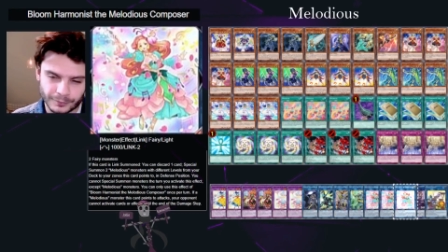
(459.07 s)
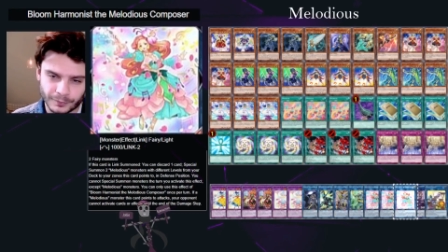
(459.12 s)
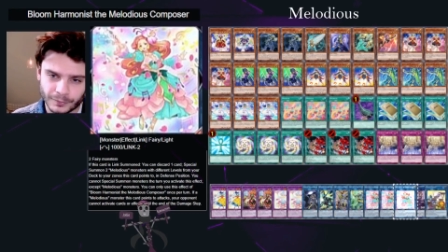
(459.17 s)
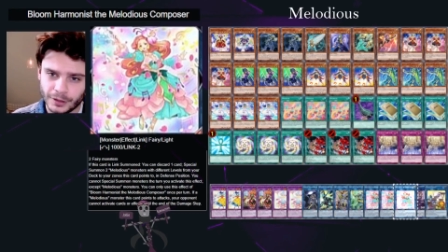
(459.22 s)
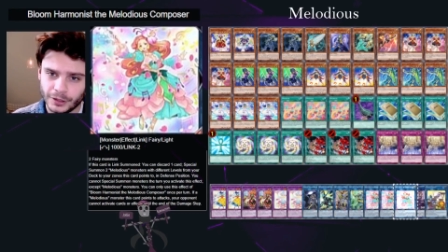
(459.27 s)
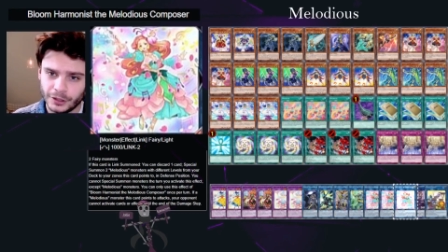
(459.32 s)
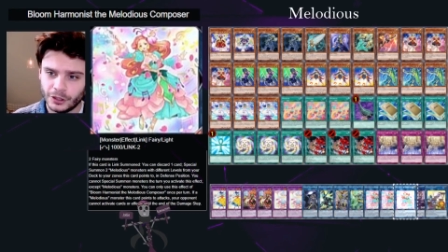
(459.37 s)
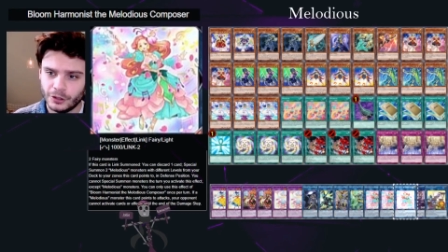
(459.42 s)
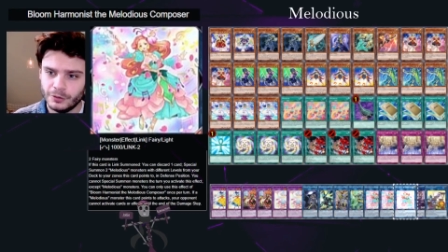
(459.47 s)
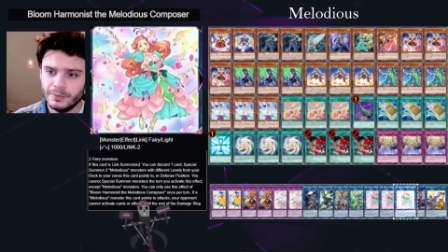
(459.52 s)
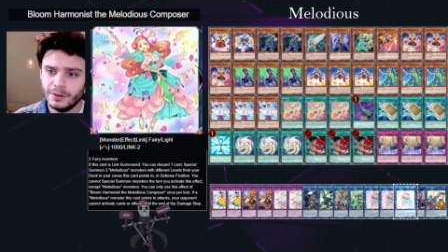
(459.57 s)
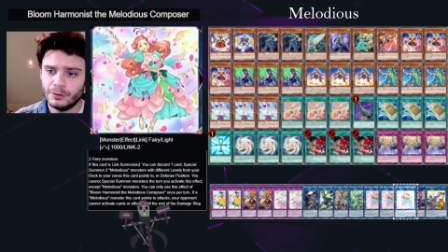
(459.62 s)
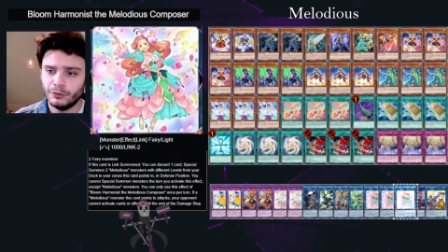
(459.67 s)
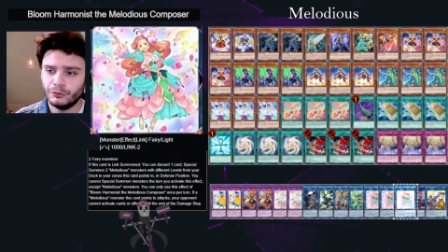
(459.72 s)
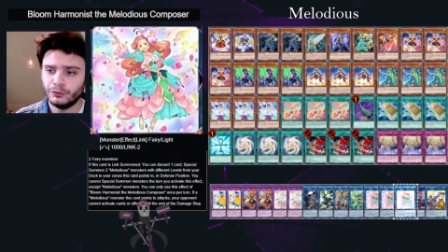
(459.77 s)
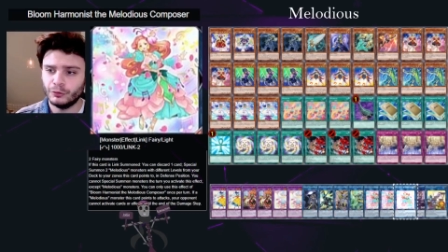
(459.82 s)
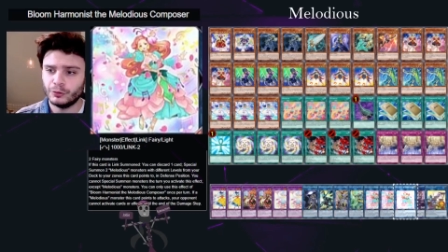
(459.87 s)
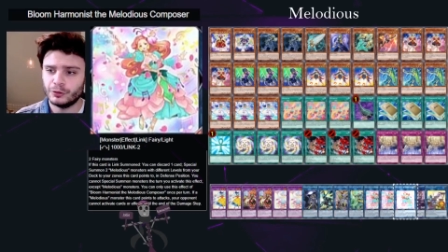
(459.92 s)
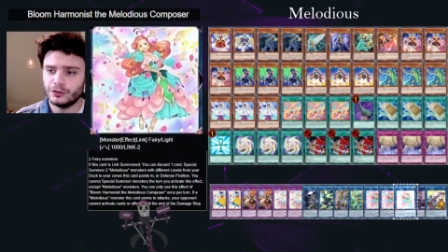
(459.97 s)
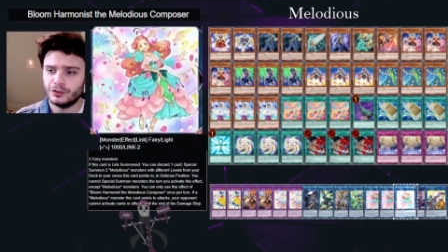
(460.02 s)
mirror
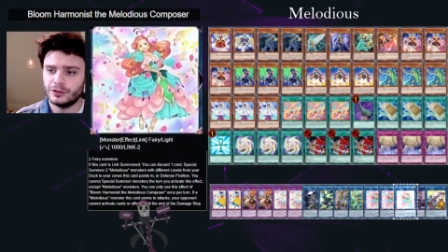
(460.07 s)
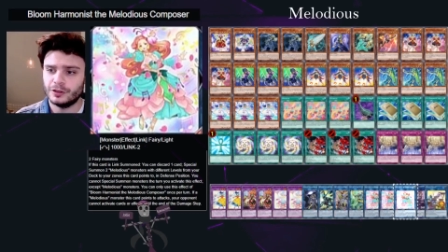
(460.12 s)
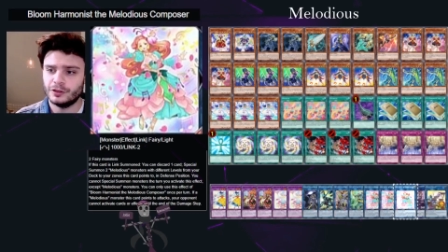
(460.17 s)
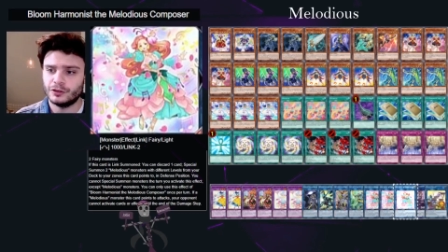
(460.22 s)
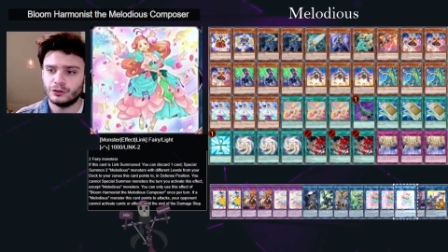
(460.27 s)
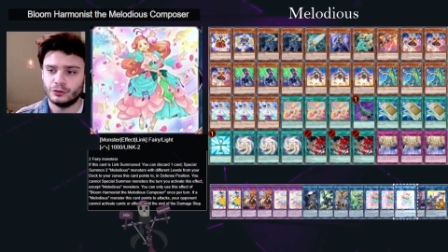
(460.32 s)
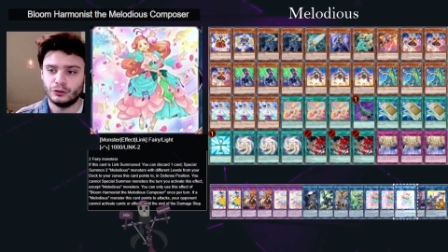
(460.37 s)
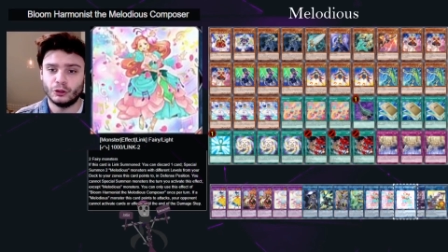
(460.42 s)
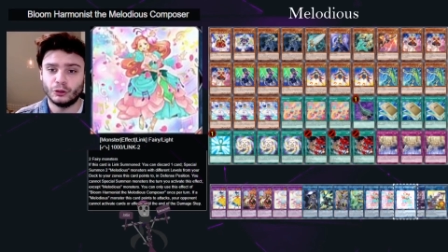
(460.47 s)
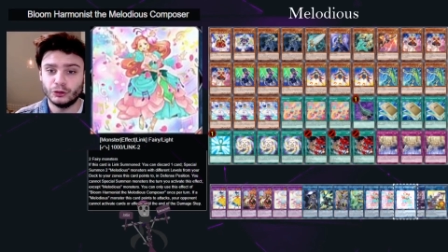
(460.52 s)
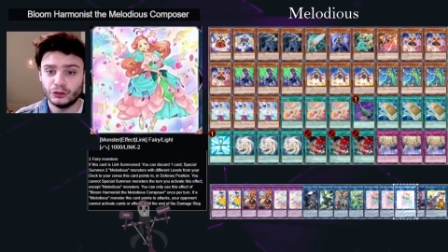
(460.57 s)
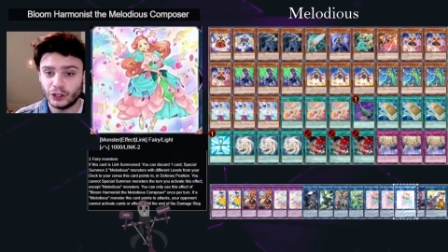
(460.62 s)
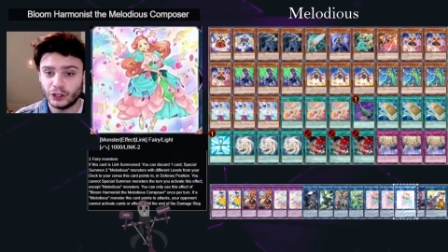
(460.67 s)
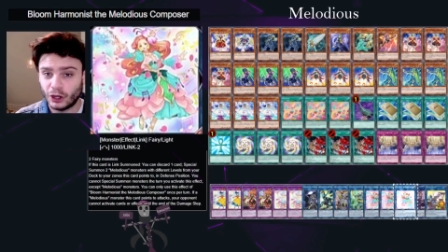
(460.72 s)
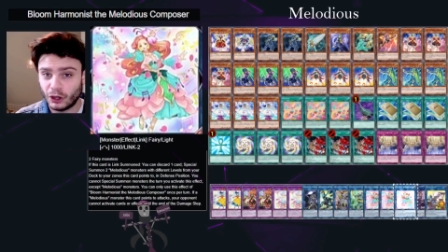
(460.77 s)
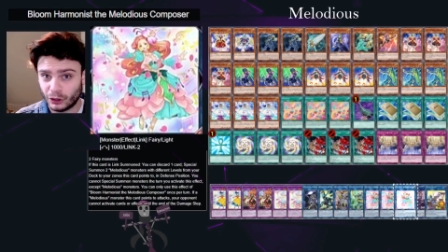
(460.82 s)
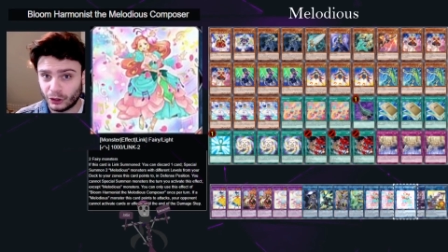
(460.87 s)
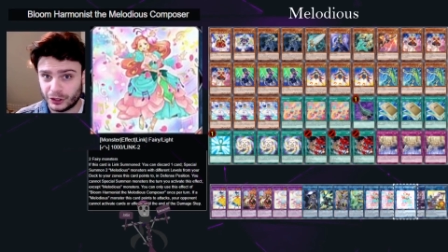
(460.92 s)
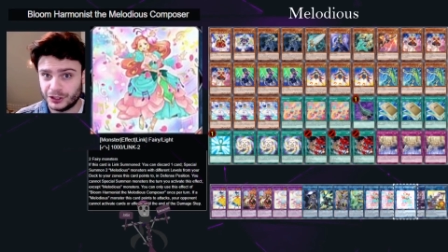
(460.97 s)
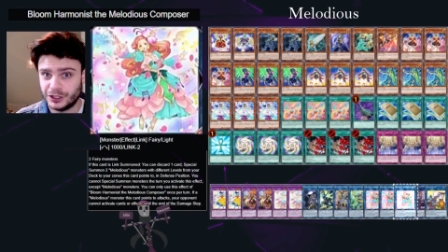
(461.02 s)
forces,
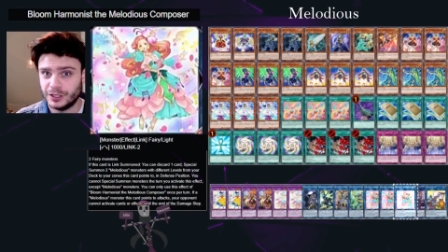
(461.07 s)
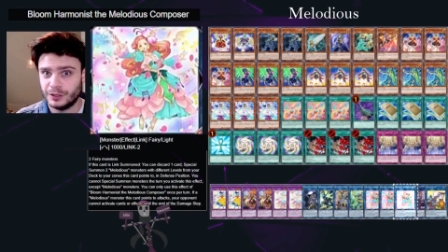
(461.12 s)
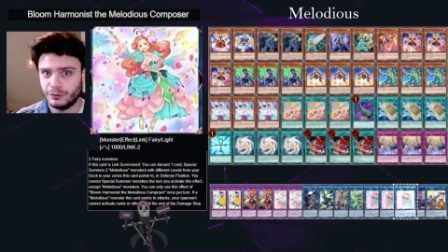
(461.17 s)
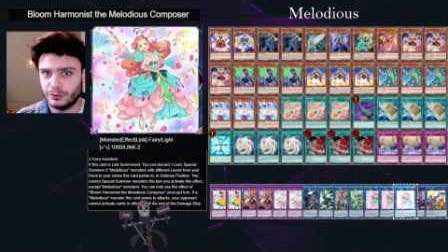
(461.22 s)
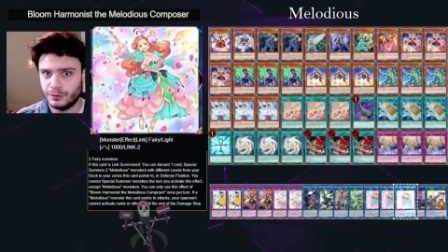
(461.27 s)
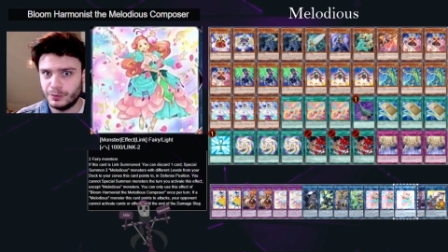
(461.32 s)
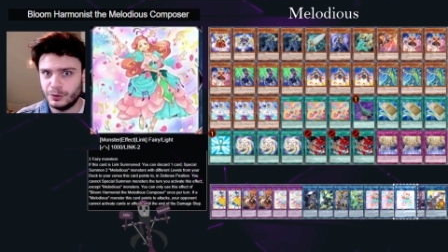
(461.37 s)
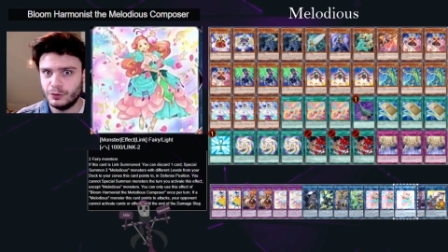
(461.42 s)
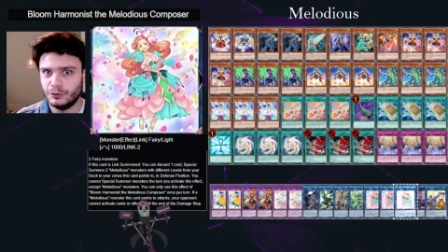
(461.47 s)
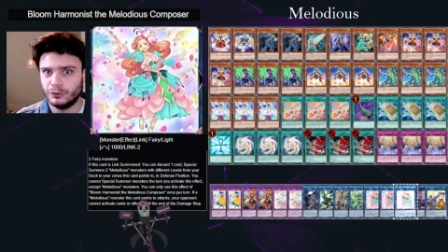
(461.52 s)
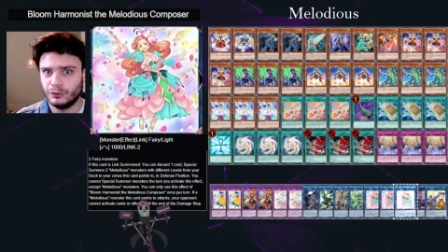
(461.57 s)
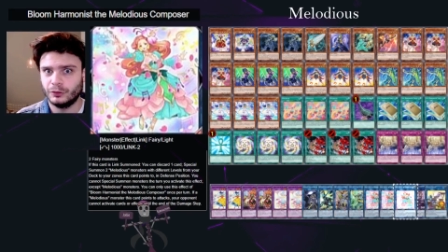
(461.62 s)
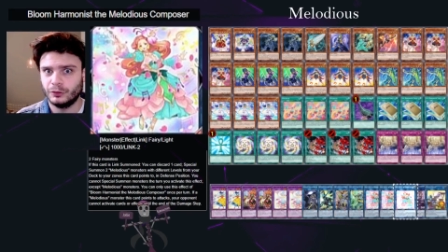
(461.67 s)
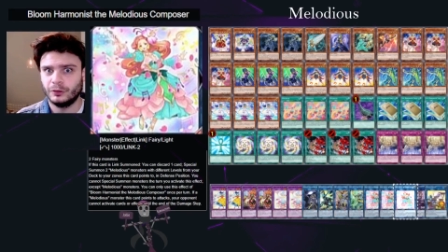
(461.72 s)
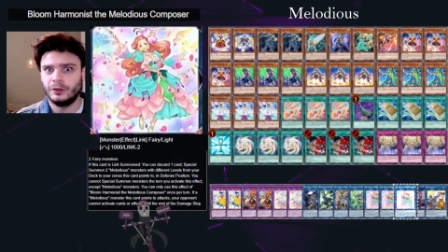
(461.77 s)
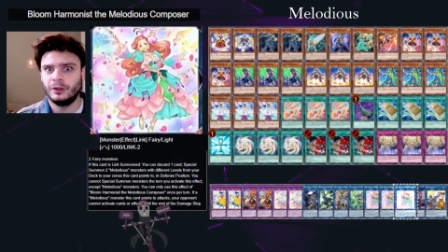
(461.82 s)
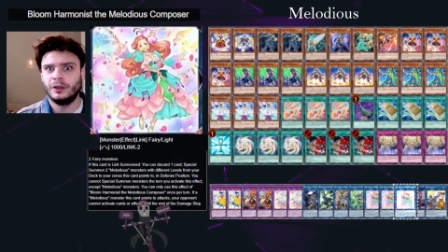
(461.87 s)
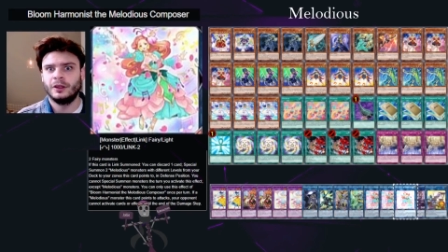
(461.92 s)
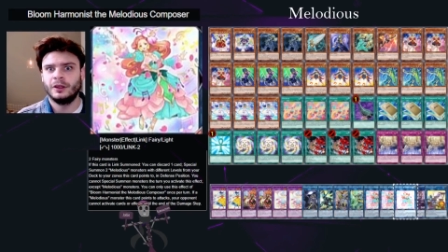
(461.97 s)
non-targeting removal.